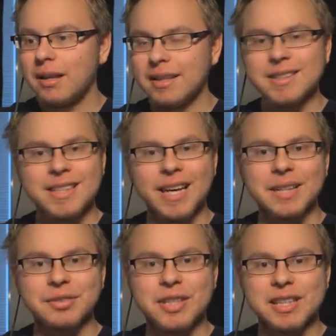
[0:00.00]
That's
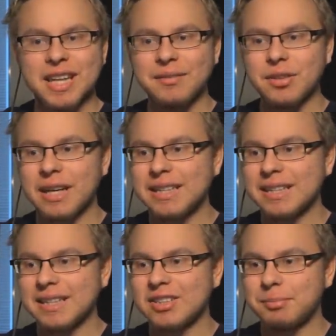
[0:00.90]
kind of clever. I
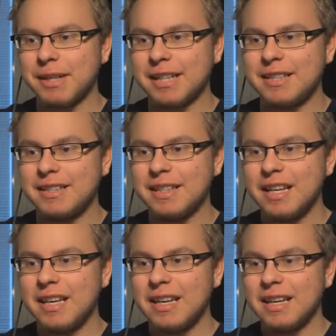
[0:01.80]
didn't expect
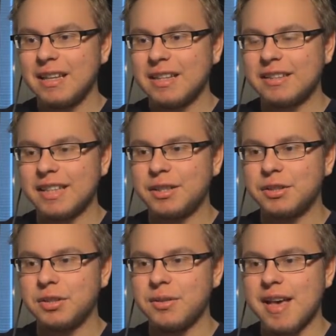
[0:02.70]
that they
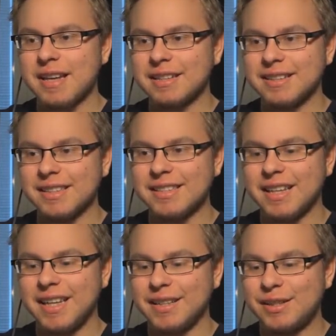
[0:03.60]
could do that in this
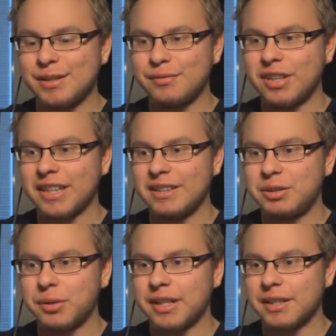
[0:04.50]
age, fucking
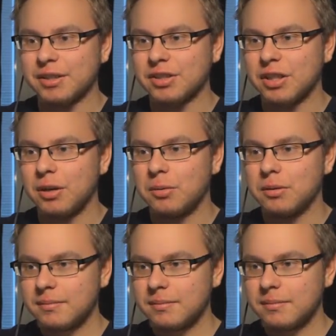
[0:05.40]
twenty years
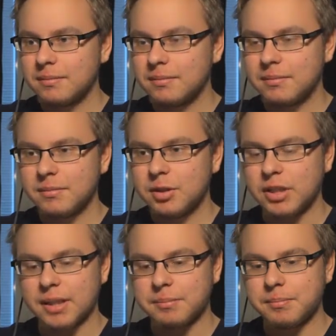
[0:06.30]
ago.
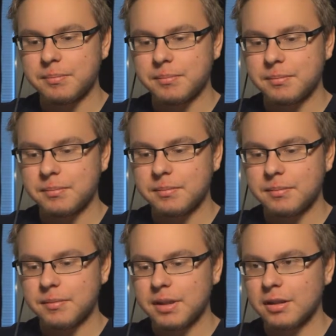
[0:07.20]
Shit.
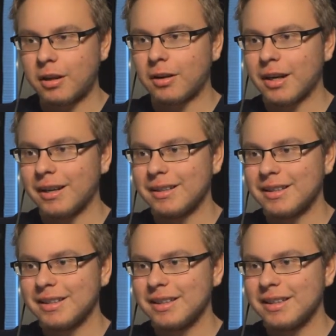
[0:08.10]
Lara.
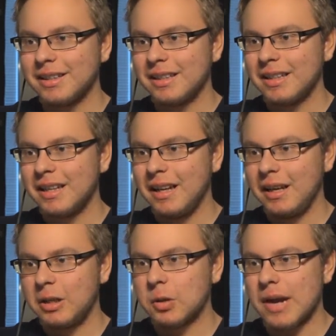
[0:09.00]

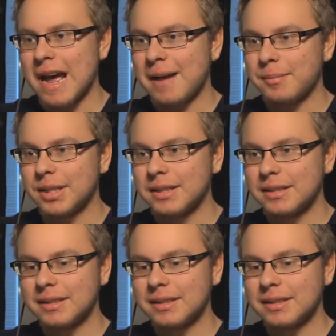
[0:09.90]
Grab.